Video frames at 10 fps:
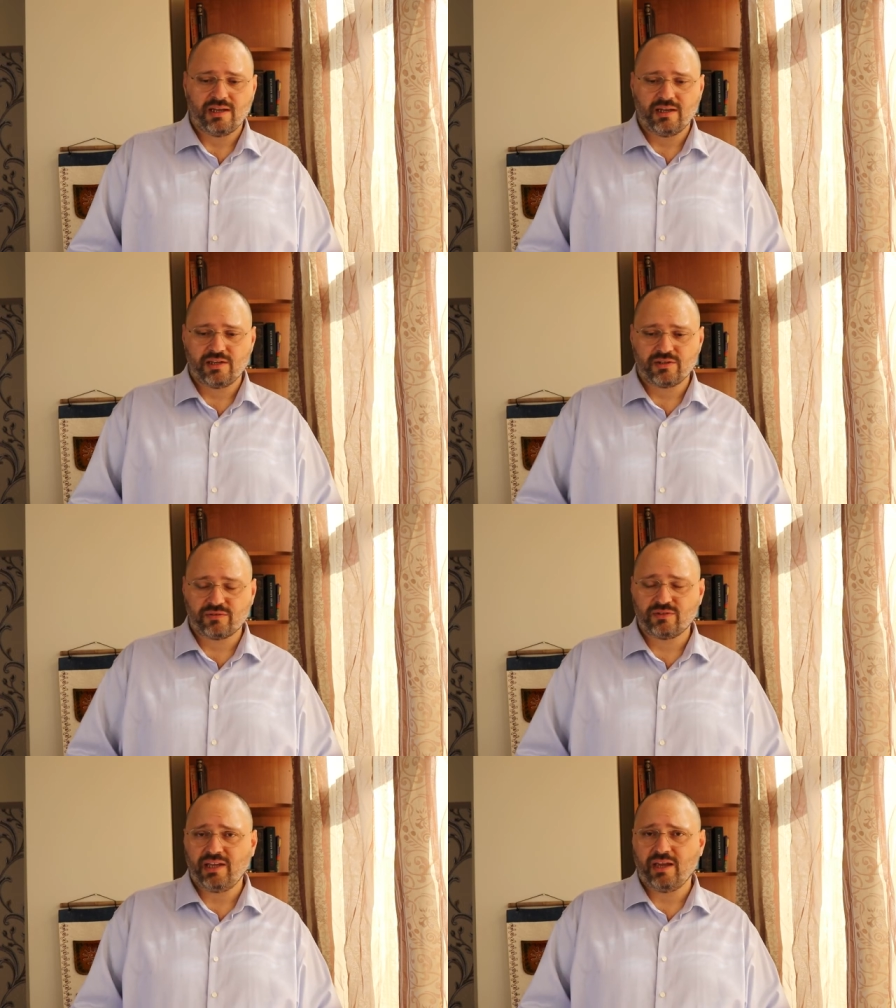Uh, as
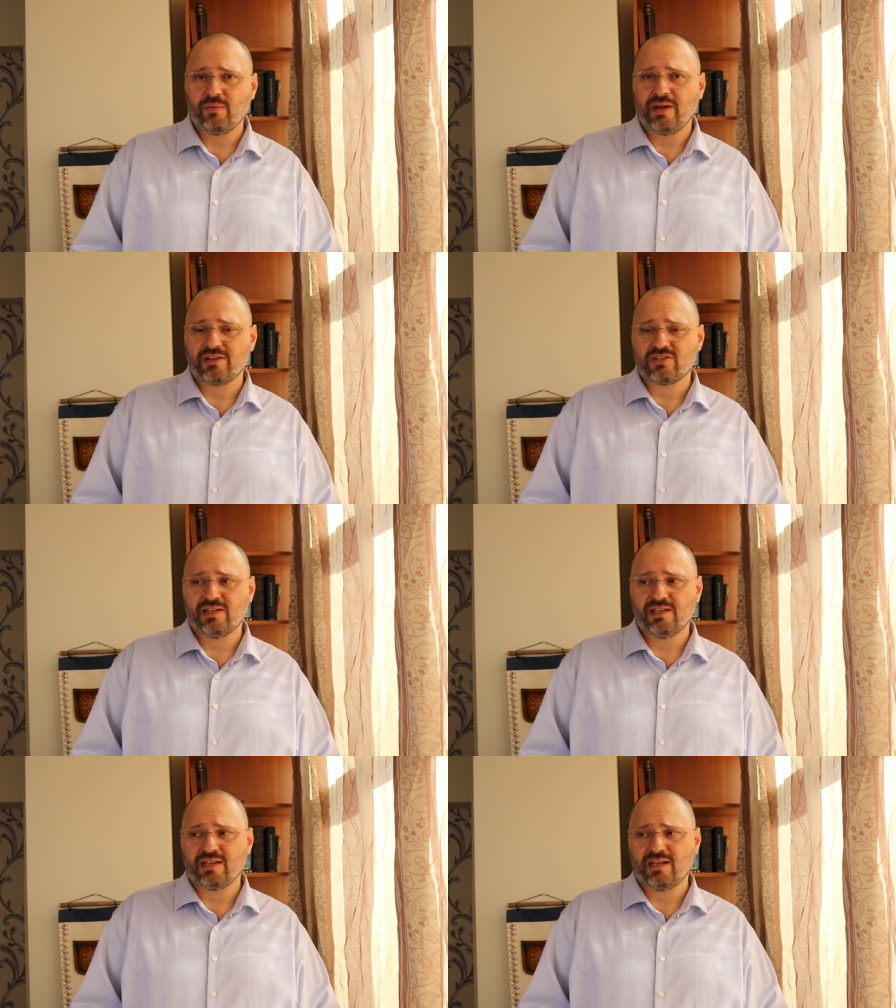of today, we are
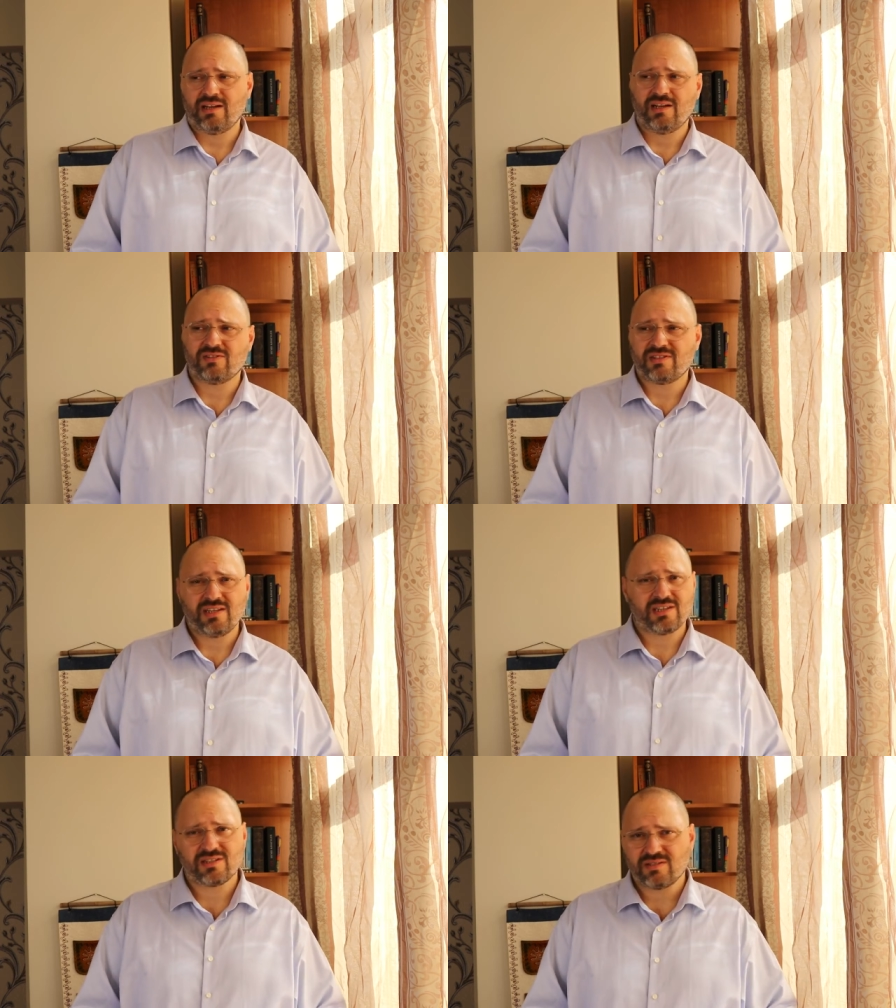selling around
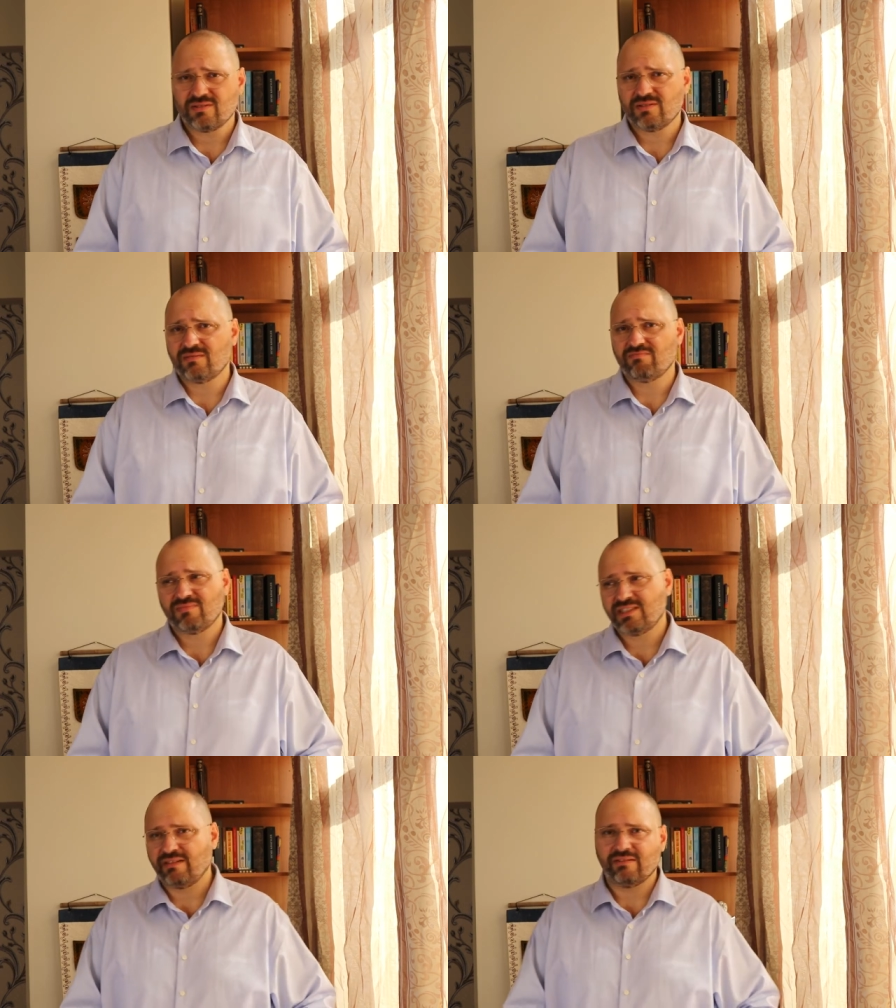six to
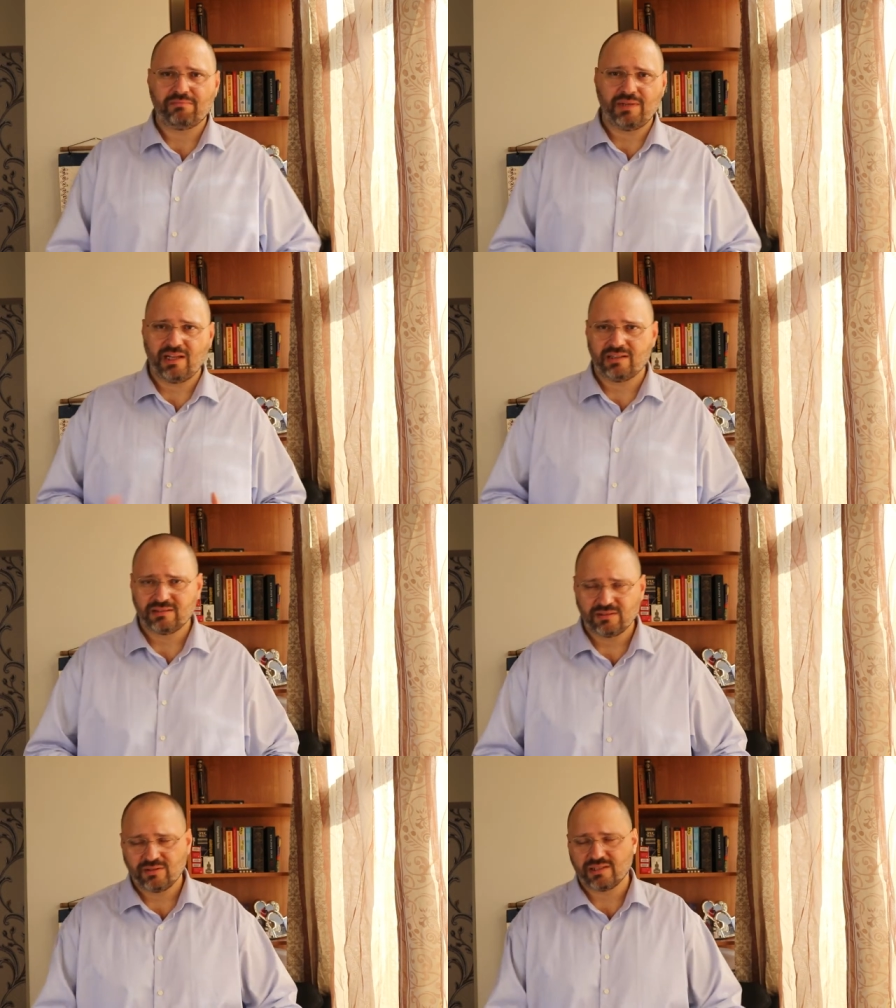seven
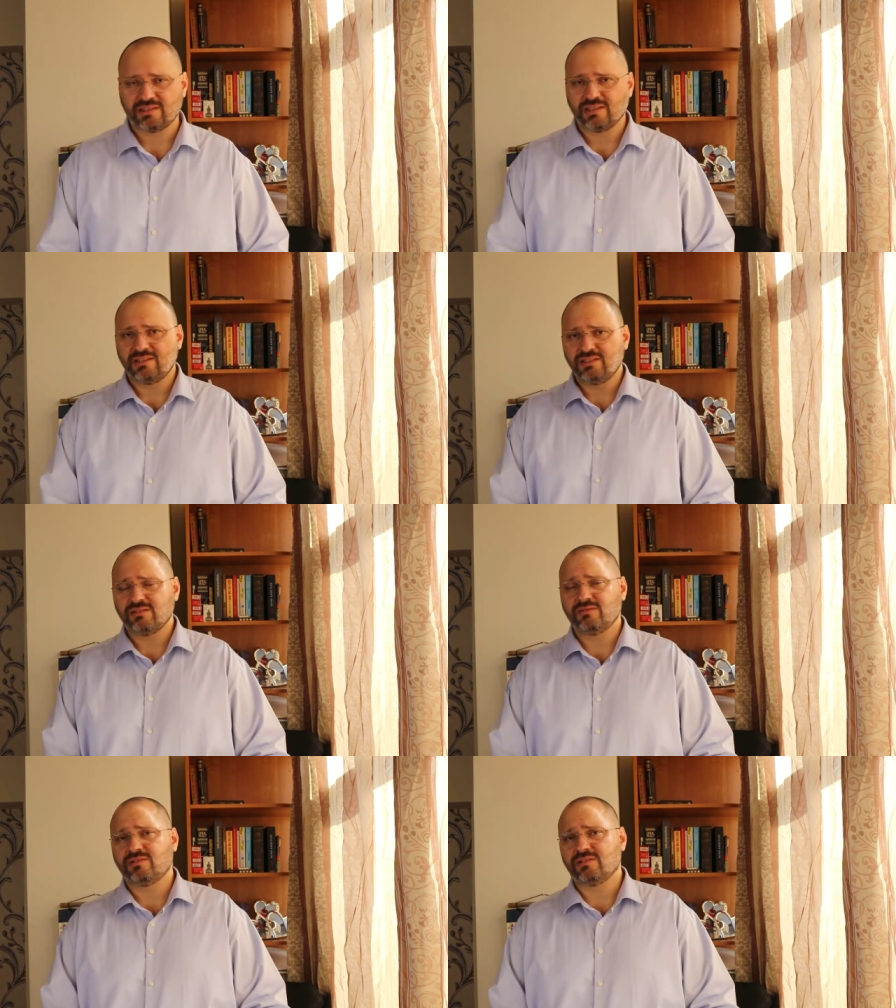billion U S dollars
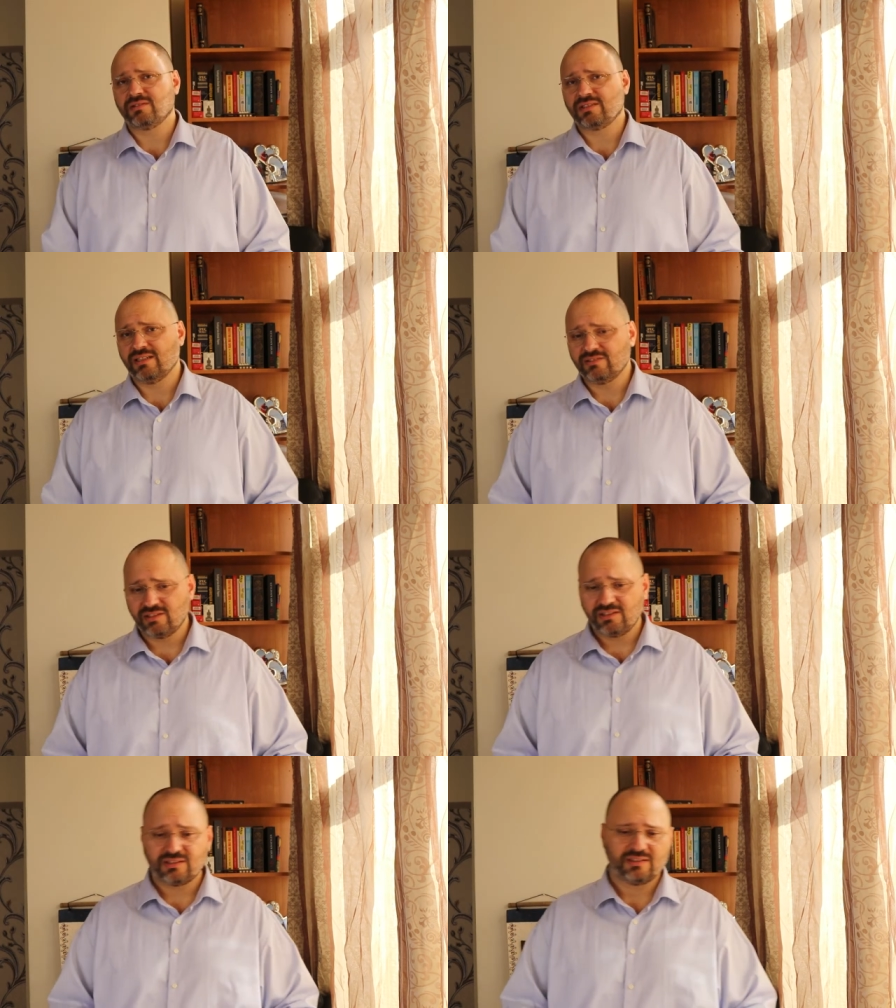to foreign
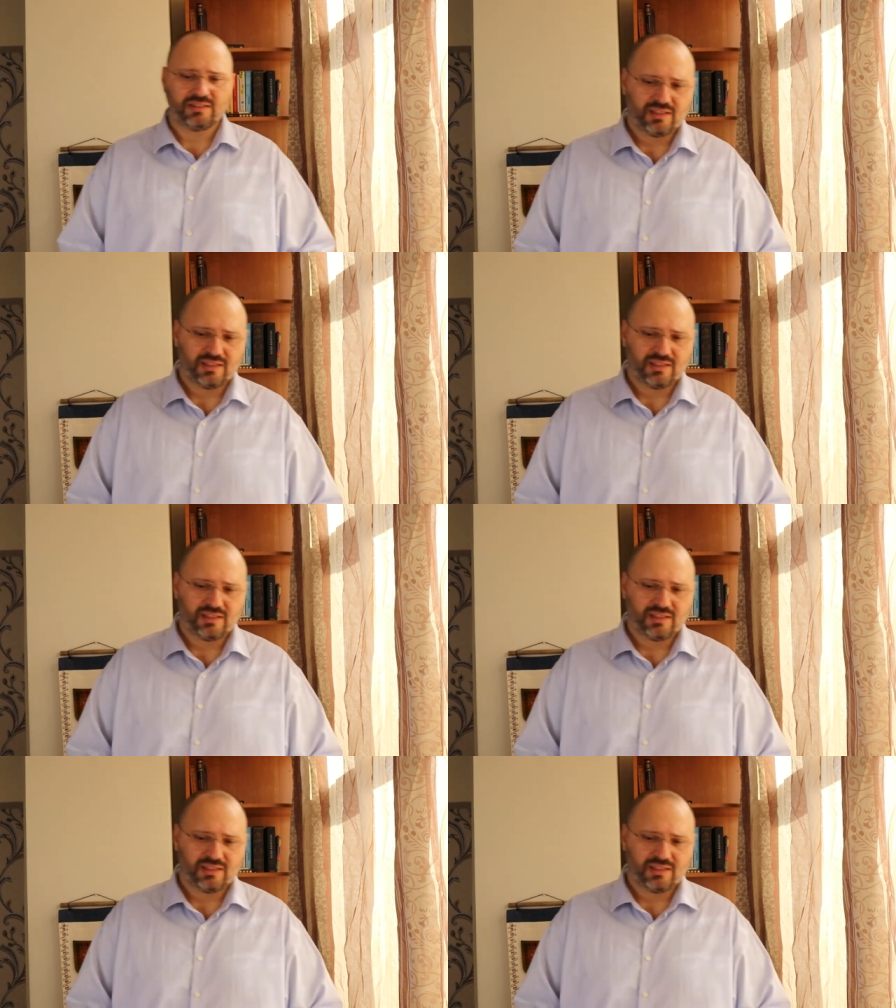countries,